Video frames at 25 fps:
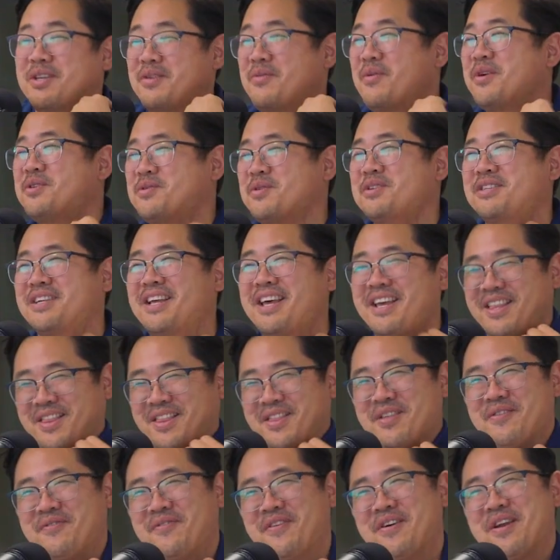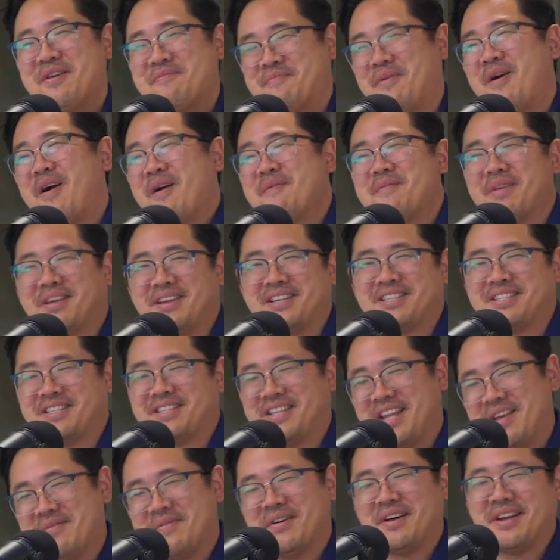which was like the funny part, because
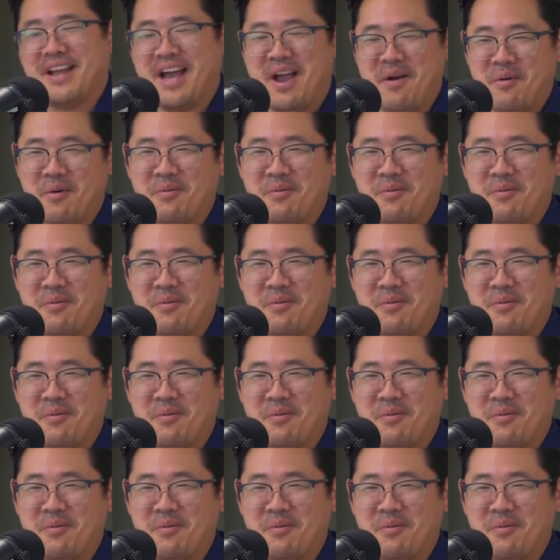Nima and I